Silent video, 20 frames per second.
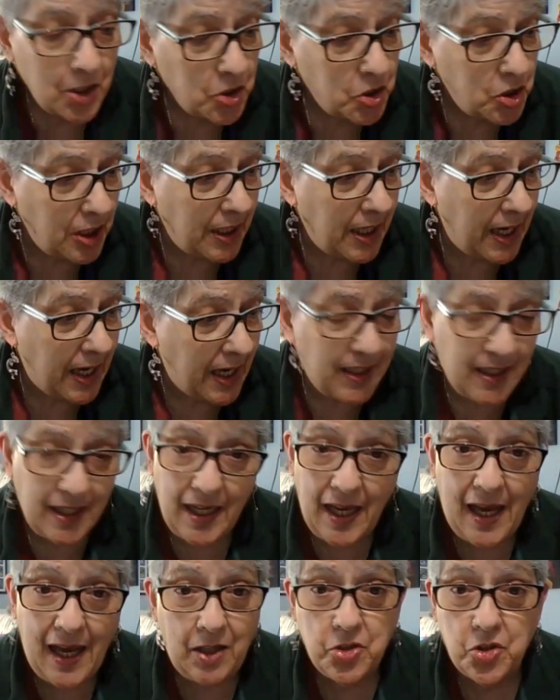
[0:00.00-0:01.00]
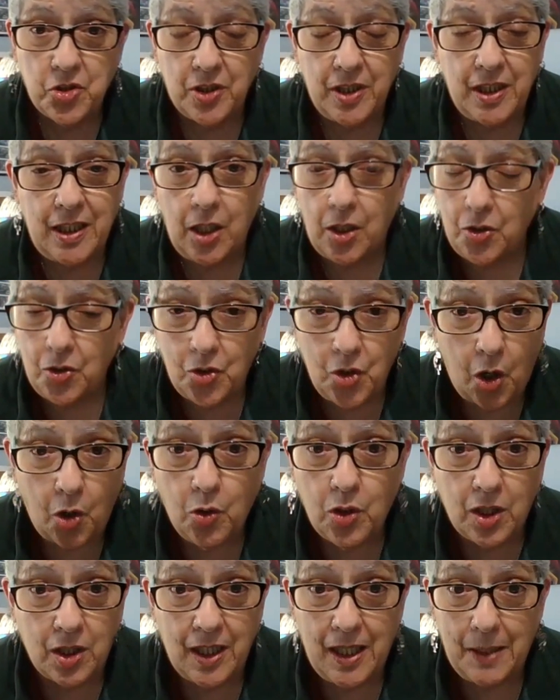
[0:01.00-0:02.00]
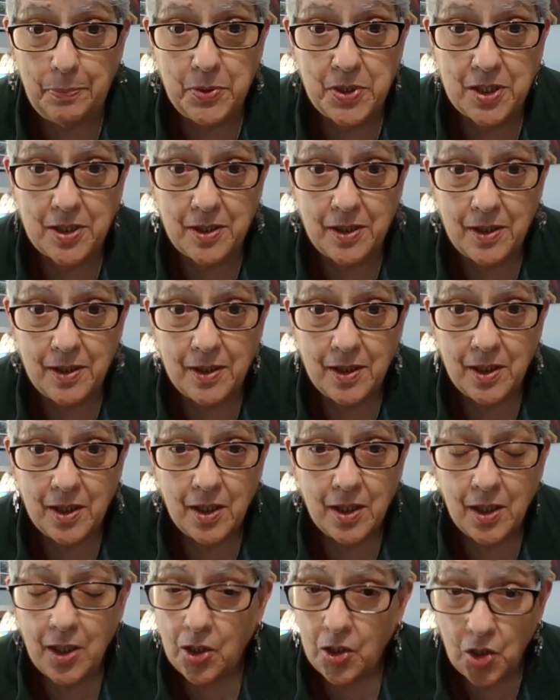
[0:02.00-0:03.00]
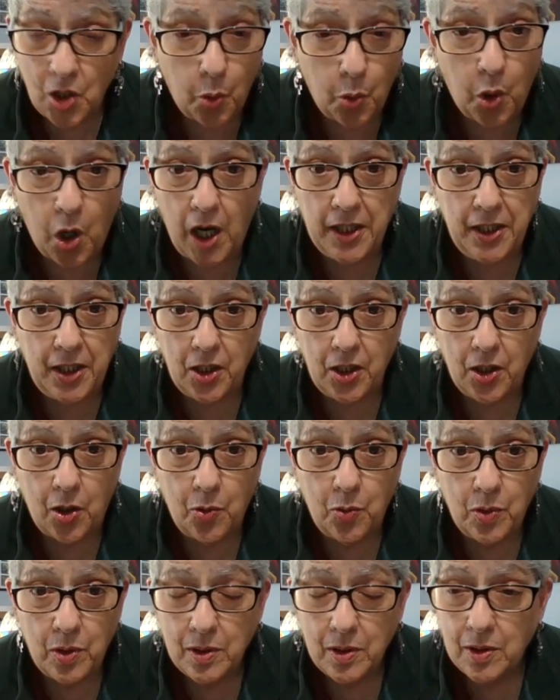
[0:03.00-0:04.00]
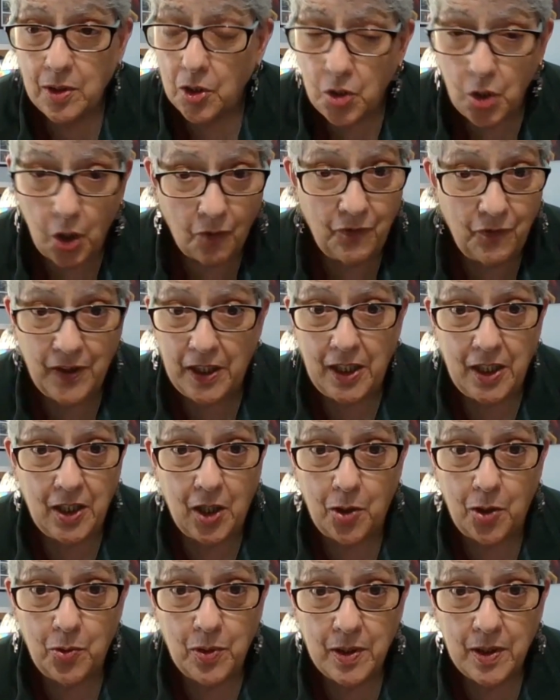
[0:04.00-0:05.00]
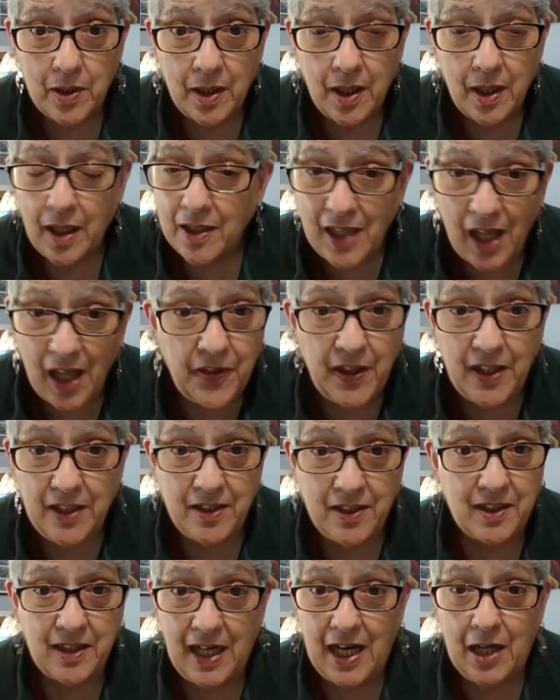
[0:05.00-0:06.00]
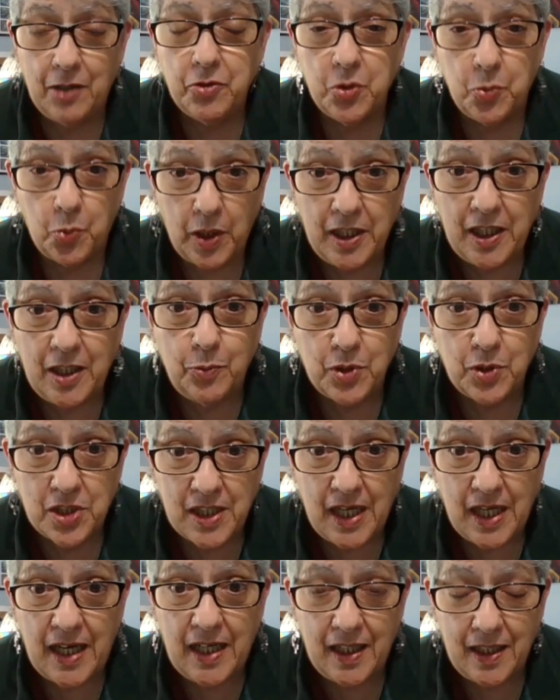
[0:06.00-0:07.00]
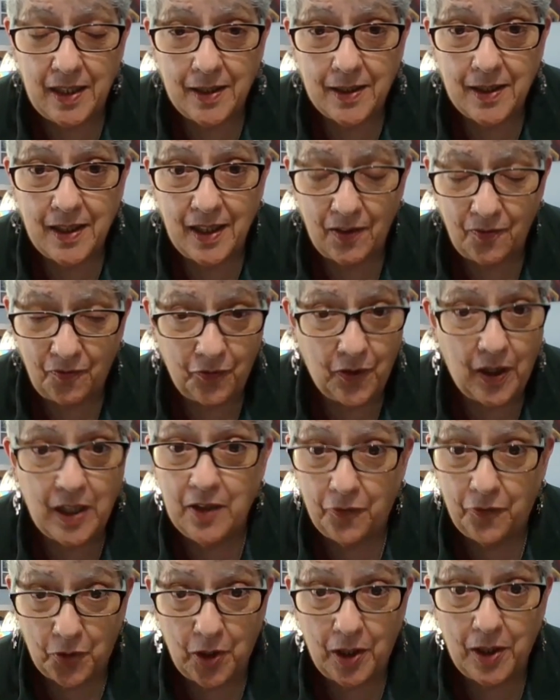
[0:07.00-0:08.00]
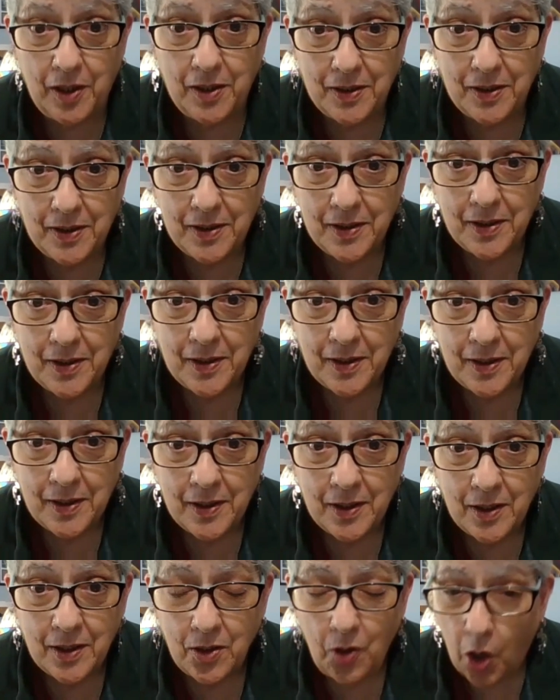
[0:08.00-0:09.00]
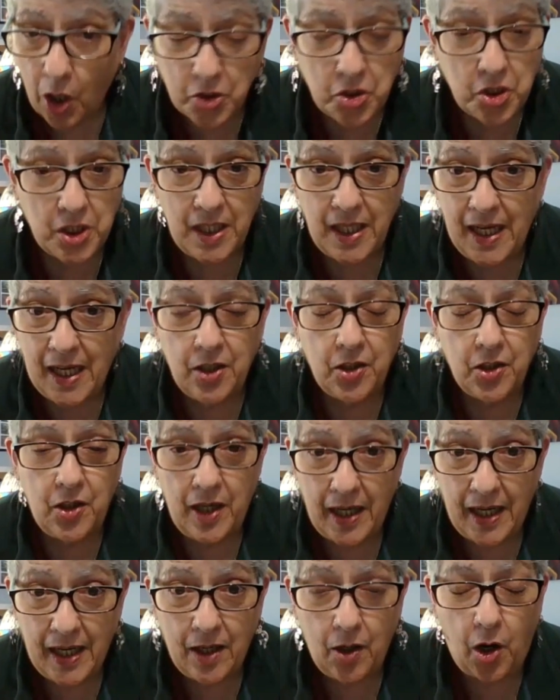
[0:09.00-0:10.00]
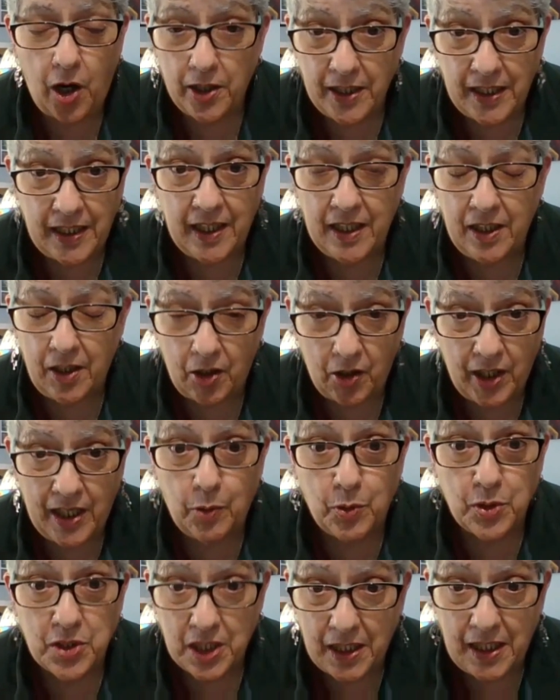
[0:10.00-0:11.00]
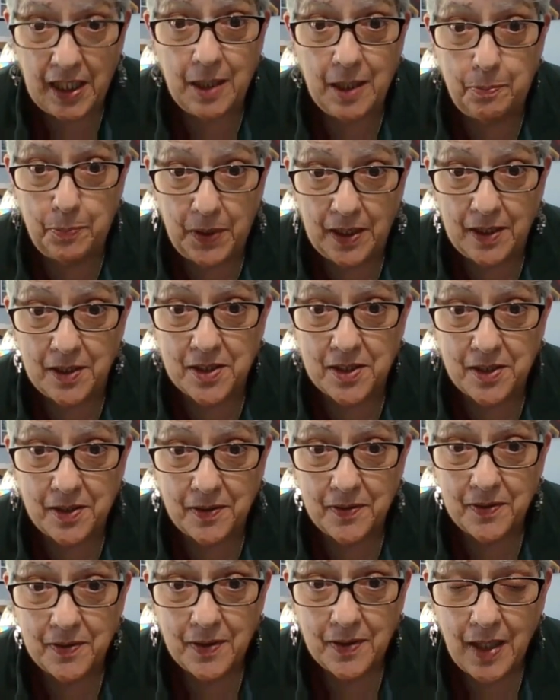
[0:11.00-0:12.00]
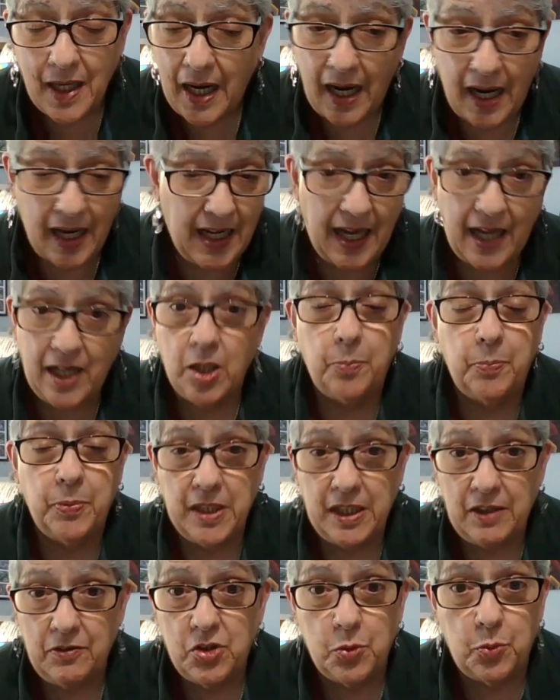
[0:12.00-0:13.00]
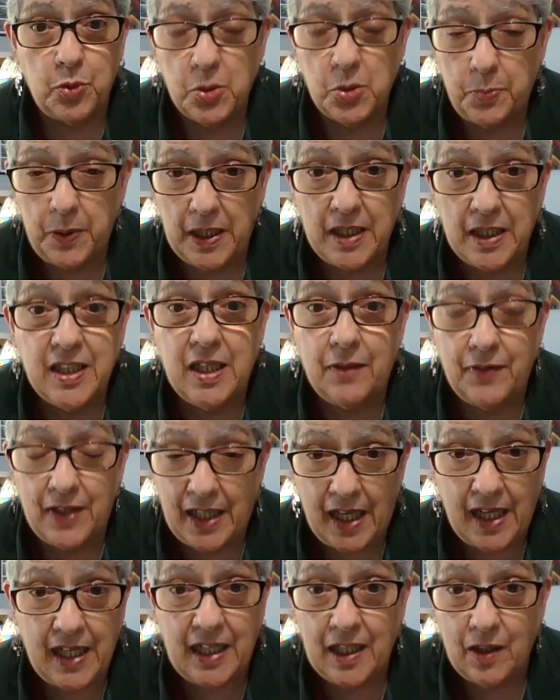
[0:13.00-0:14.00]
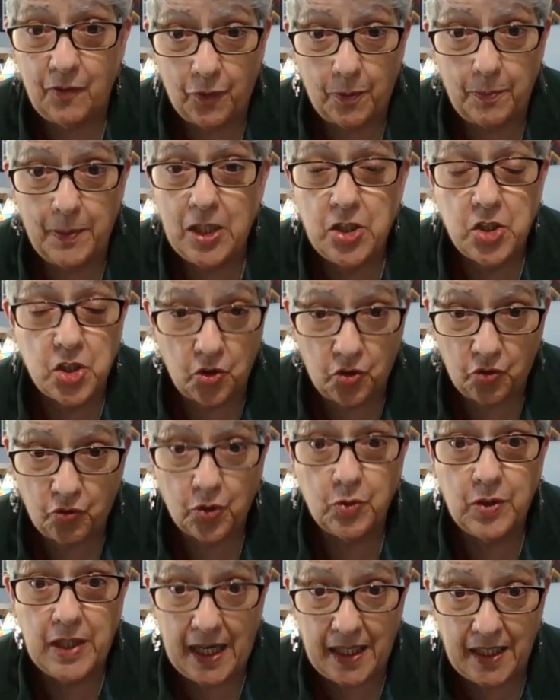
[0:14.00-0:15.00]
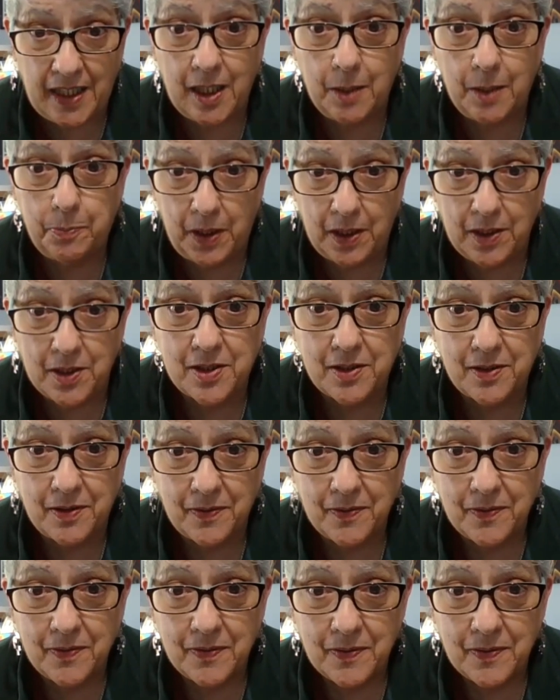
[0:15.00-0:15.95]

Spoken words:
She had actually no clips, no audio, no video, nothing to counter what he was saying in front of her. All she had in her head, in her ear, was an earpiece. And I don't believe she was being given any information through that earpiece.